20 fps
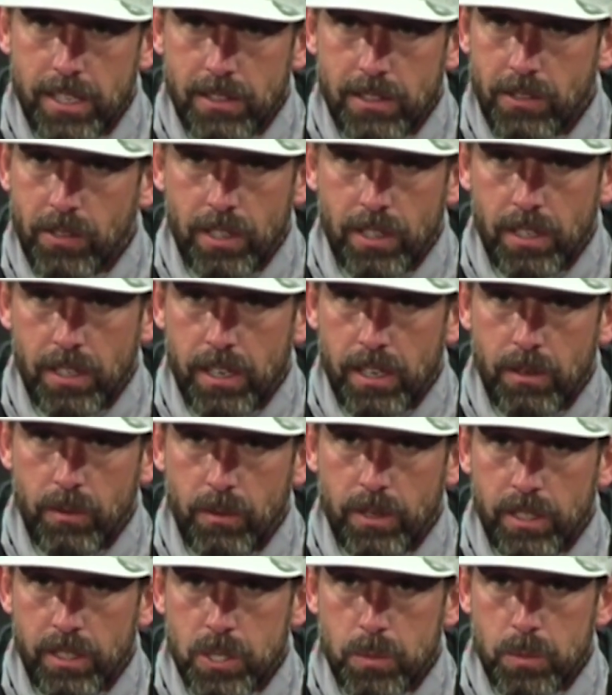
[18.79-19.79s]
So I don't
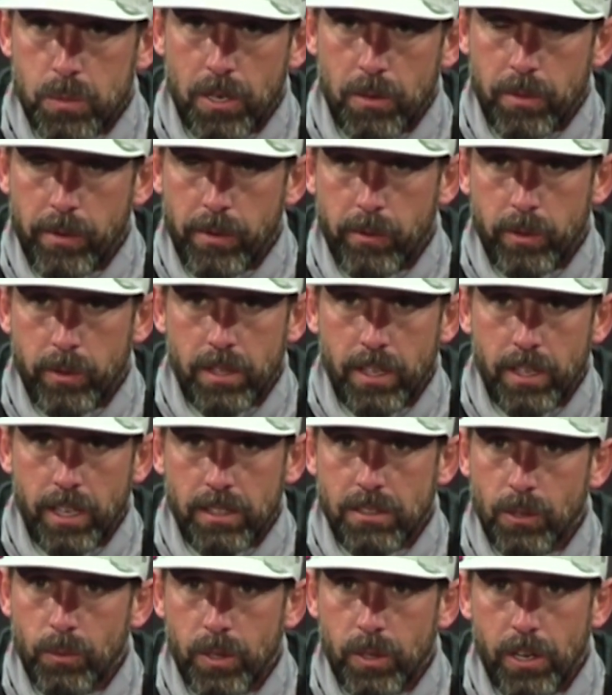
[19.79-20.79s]
want to experiment with that
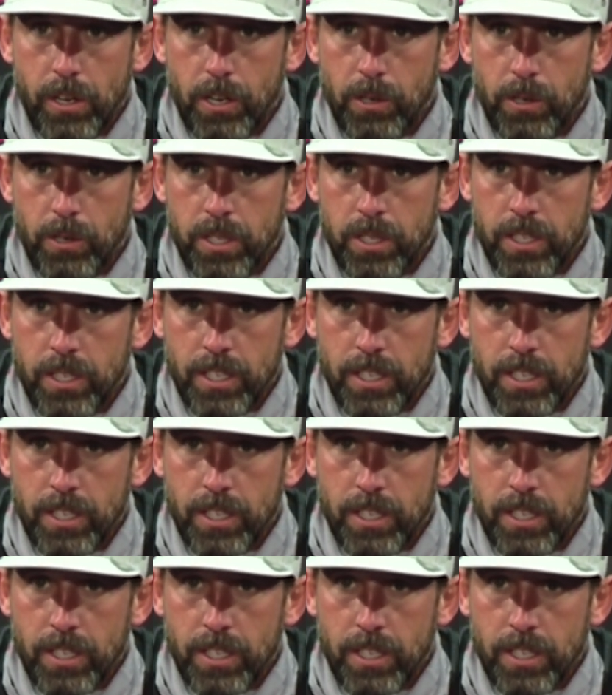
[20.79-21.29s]
till we know.